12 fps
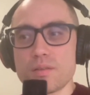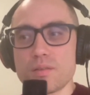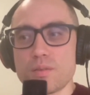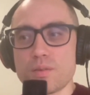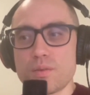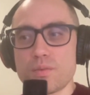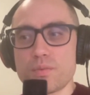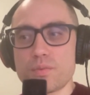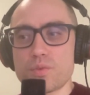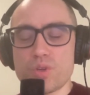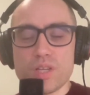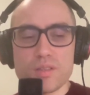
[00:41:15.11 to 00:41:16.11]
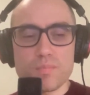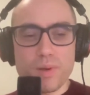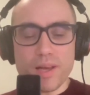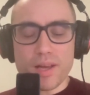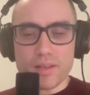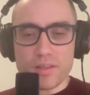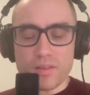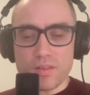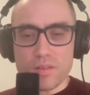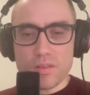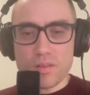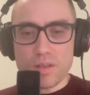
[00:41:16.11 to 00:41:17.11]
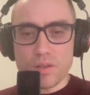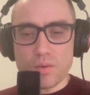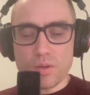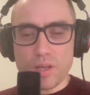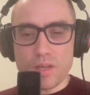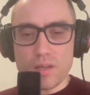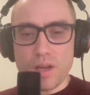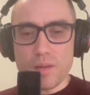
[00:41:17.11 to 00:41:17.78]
sort of trace back and think, okay,